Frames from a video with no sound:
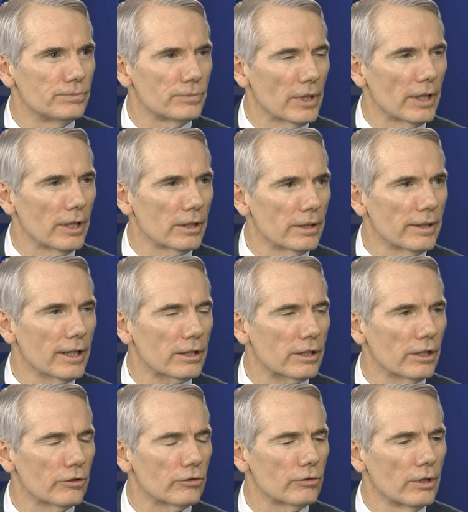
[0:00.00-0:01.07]
Mm-hmm. And in that
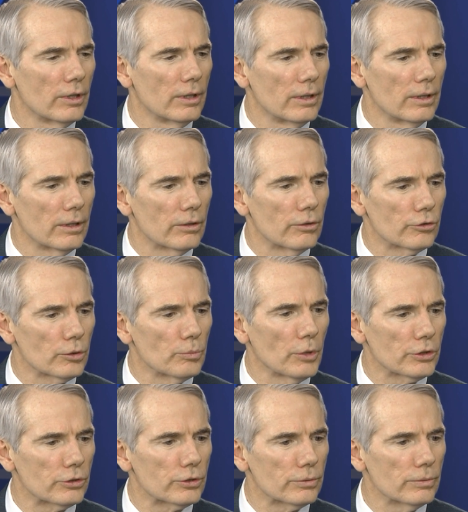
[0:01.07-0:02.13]
case, there's a
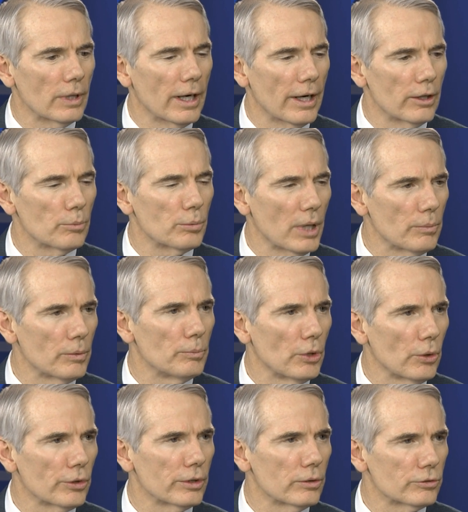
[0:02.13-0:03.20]
much higher
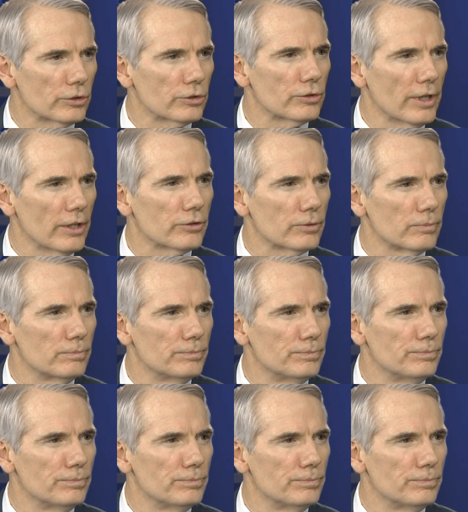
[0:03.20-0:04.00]
probability of success.